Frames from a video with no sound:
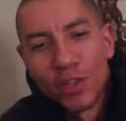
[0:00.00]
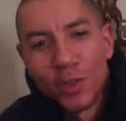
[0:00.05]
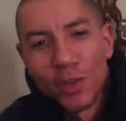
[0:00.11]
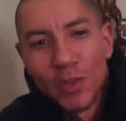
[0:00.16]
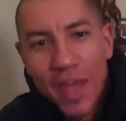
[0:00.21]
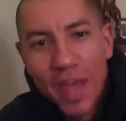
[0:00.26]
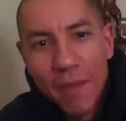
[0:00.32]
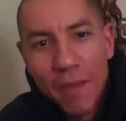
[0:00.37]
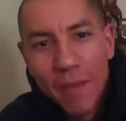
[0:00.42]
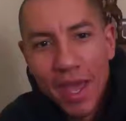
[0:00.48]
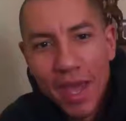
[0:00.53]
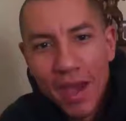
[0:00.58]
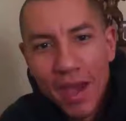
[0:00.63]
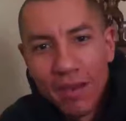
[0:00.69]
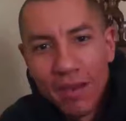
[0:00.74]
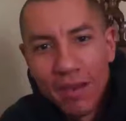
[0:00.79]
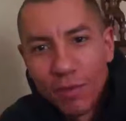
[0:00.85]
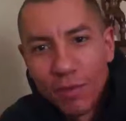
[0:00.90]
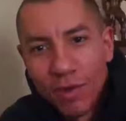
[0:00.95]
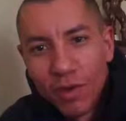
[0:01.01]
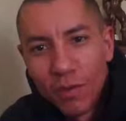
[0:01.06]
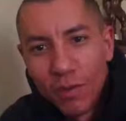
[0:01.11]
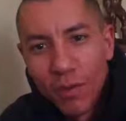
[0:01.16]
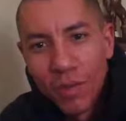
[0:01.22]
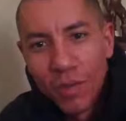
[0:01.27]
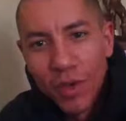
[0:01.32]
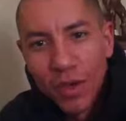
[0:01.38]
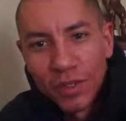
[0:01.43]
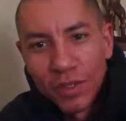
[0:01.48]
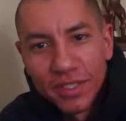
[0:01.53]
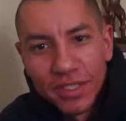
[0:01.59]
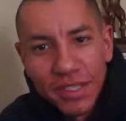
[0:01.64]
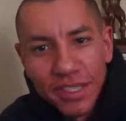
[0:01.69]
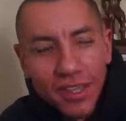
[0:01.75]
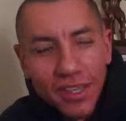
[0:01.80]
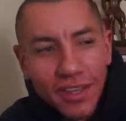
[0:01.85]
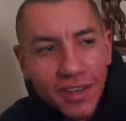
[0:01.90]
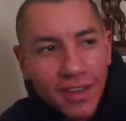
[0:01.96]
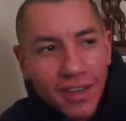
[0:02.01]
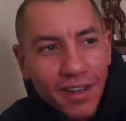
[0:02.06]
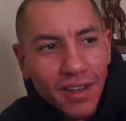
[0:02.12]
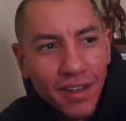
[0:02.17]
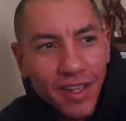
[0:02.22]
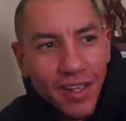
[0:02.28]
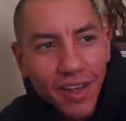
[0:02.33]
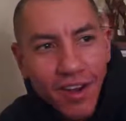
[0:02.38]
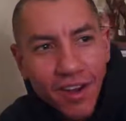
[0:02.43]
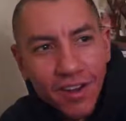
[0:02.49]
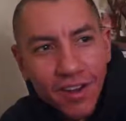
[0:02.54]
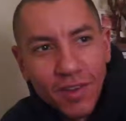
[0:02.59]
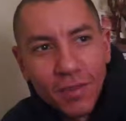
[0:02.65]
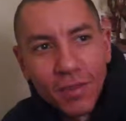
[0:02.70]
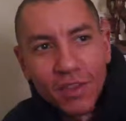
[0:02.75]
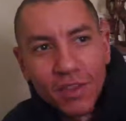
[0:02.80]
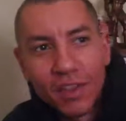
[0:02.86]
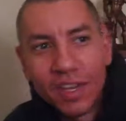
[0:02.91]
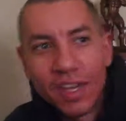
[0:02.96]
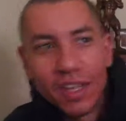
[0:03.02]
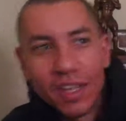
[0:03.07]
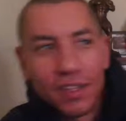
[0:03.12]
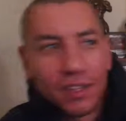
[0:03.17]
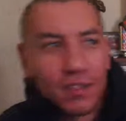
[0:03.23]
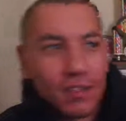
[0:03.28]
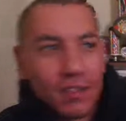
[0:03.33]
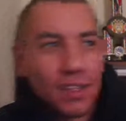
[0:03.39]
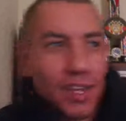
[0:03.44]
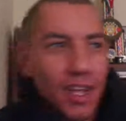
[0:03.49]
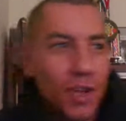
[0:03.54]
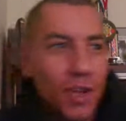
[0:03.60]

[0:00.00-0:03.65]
that, man. We'll post it in our community and help